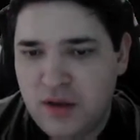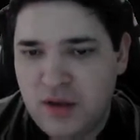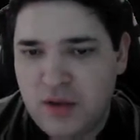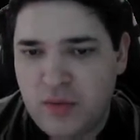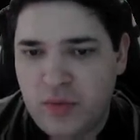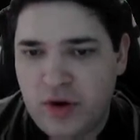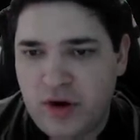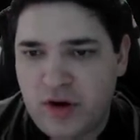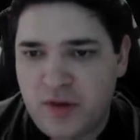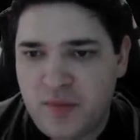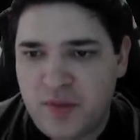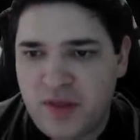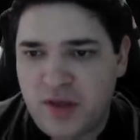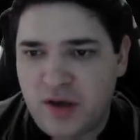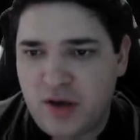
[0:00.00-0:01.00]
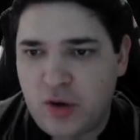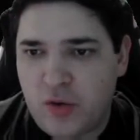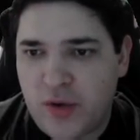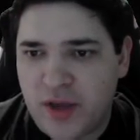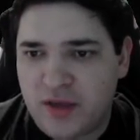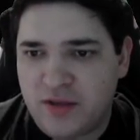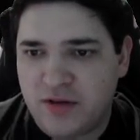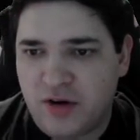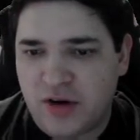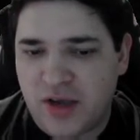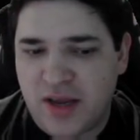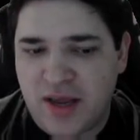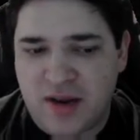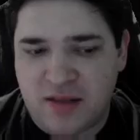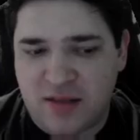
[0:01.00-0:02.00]
And we are going to be seeing a quick
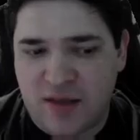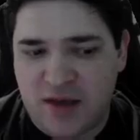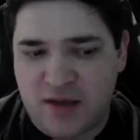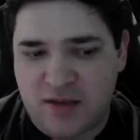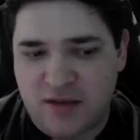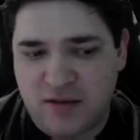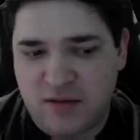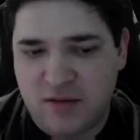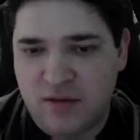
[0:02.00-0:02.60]
Stargate out of Zest.